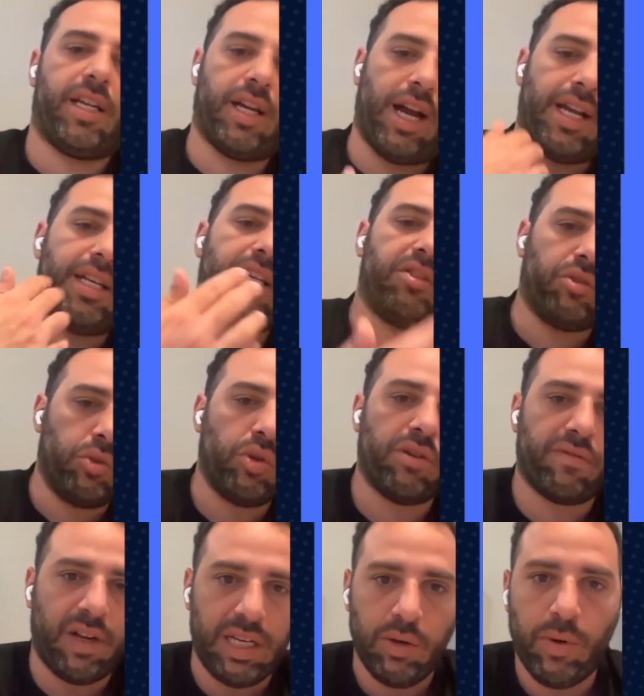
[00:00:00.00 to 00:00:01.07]
I need to do
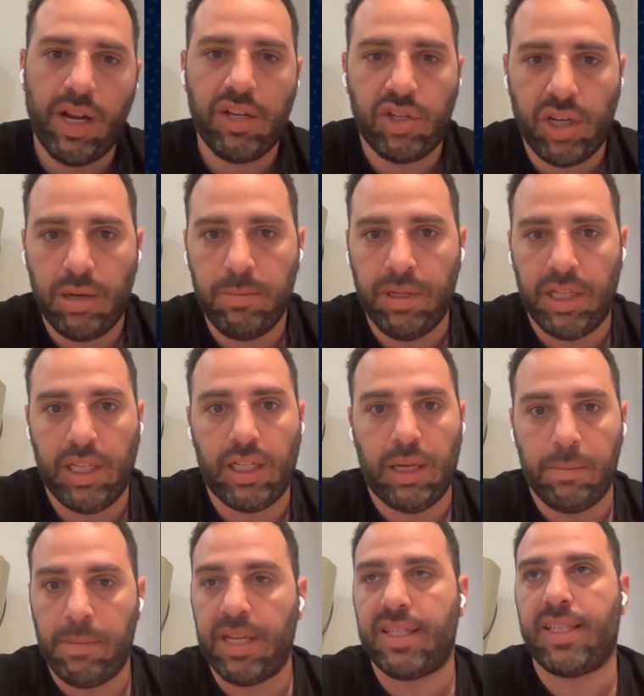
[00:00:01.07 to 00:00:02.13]
evaluation that it
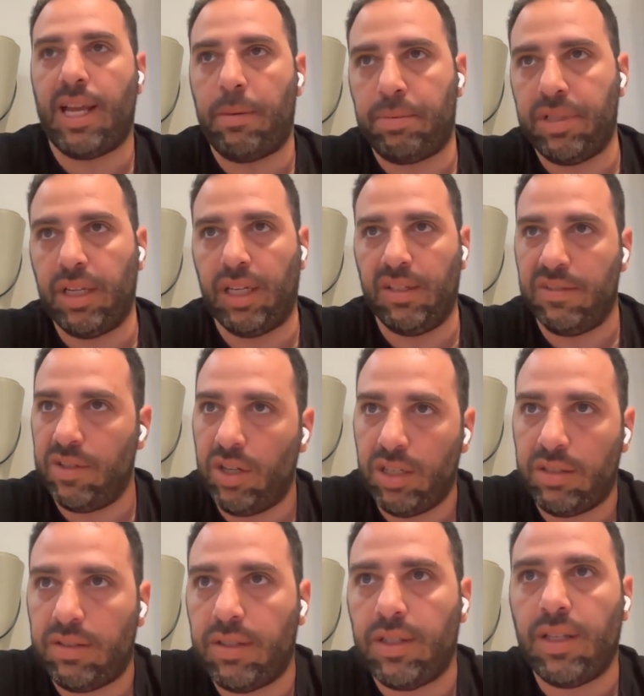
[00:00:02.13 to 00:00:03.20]
can mess up the
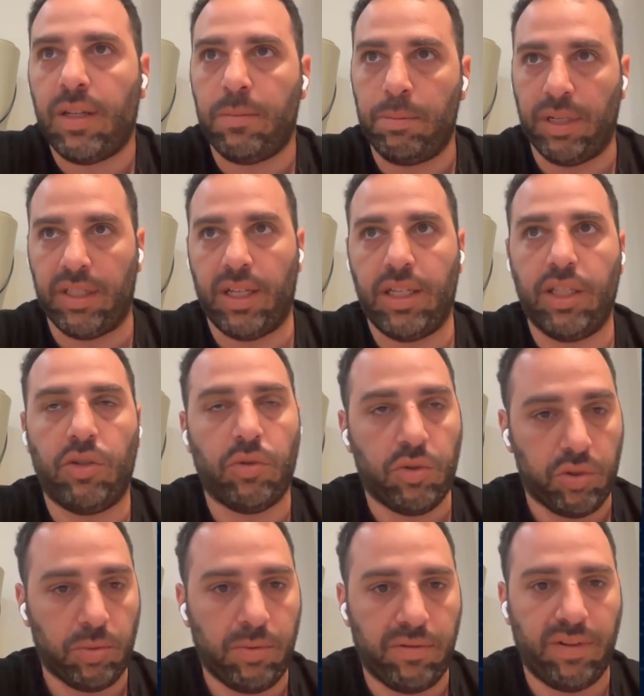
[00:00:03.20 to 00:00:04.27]
result, but I need to
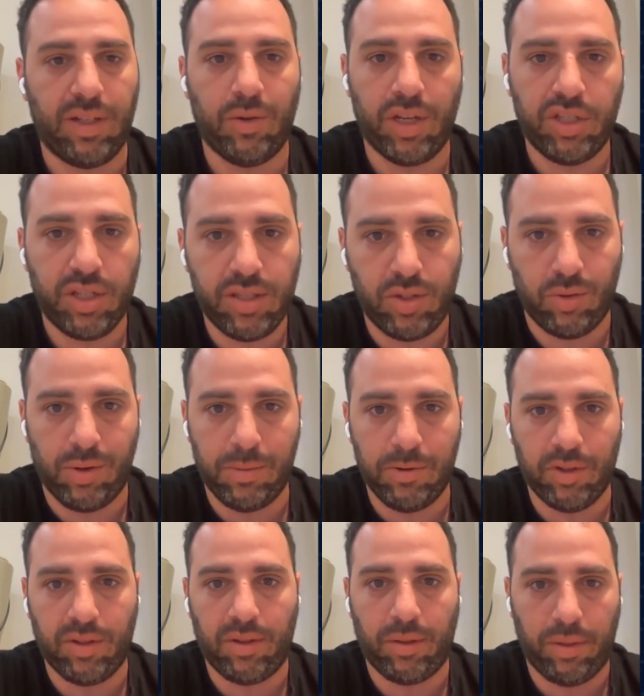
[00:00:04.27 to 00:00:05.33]
do some evaluation, so I'm
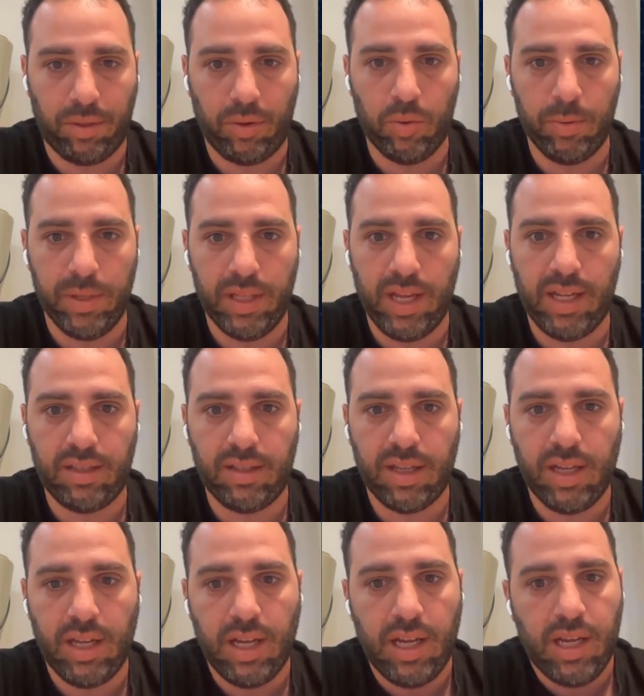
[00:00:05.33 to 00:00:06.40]
not through with that.
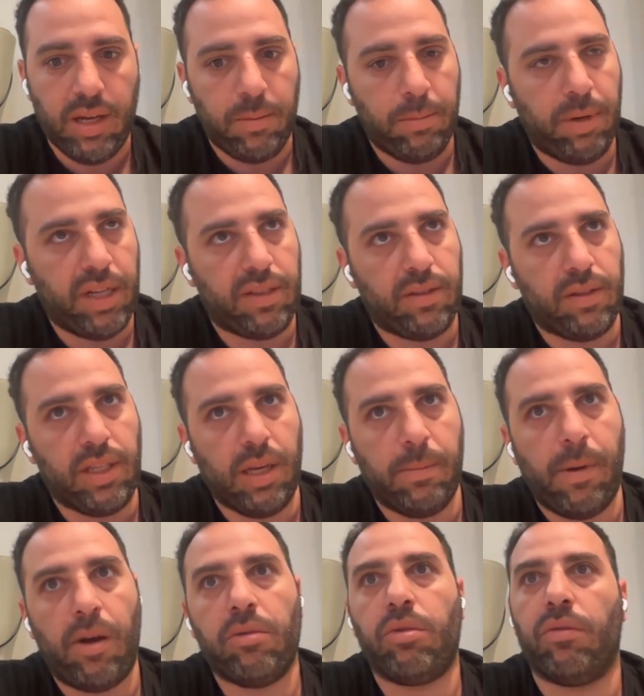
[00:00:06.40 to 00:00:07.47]
But the
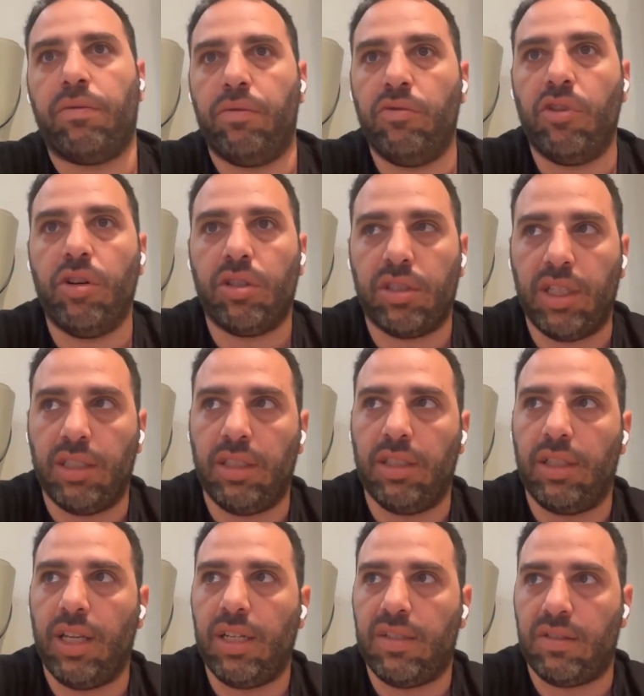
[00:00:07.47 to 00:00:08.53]
amount of work that
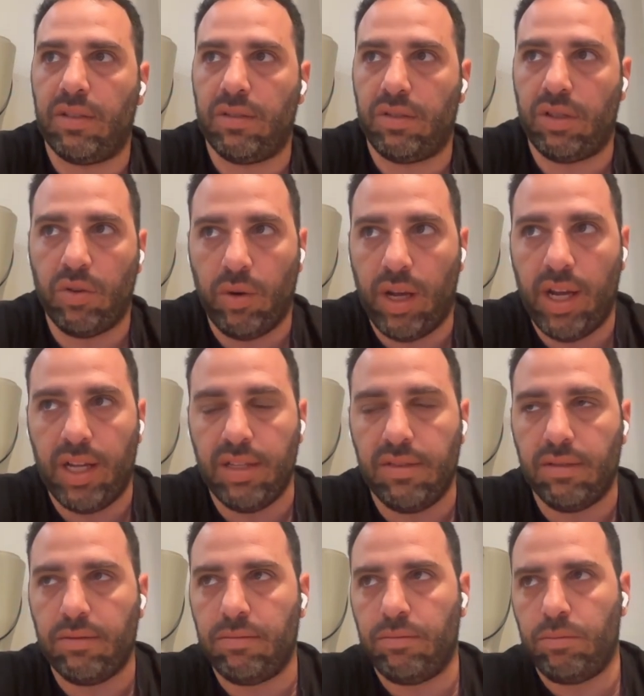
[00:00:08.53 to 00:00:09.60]
it takes us to
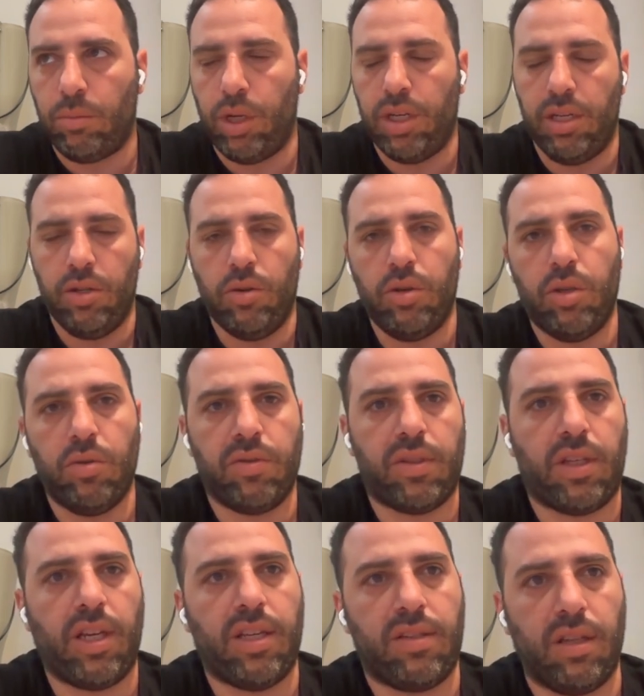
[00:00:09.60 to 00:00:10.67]
add a new
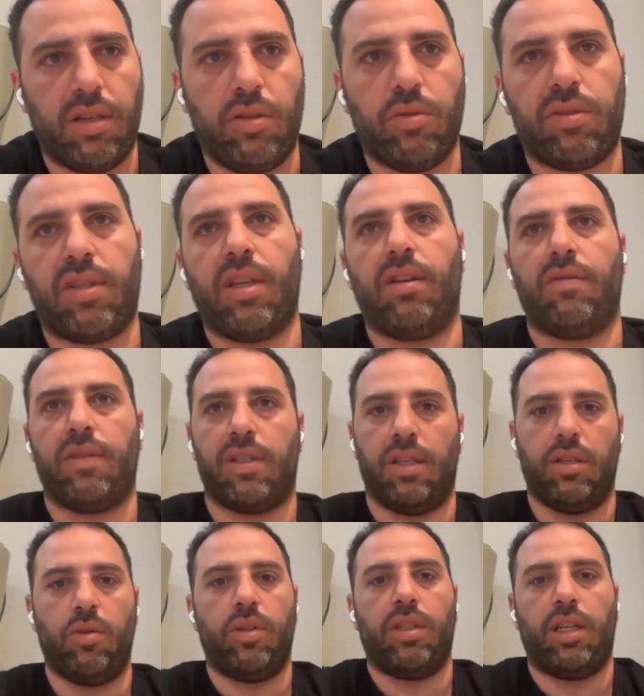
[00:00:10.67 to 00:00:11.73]
use case, a new service,
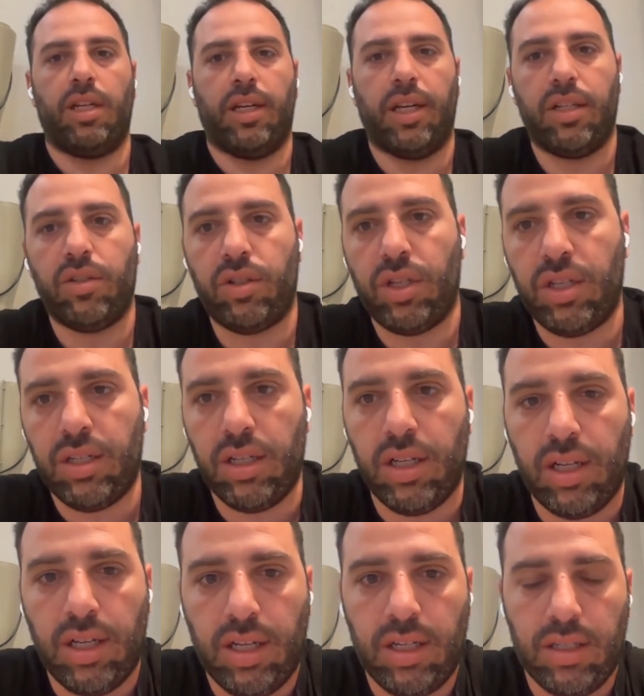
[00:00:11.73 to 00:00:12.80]
a new integration
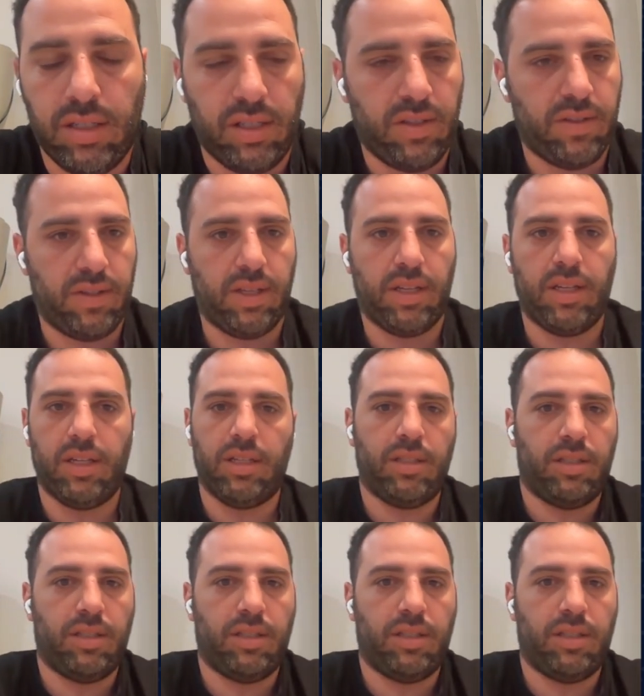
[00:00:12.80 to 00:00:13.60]
is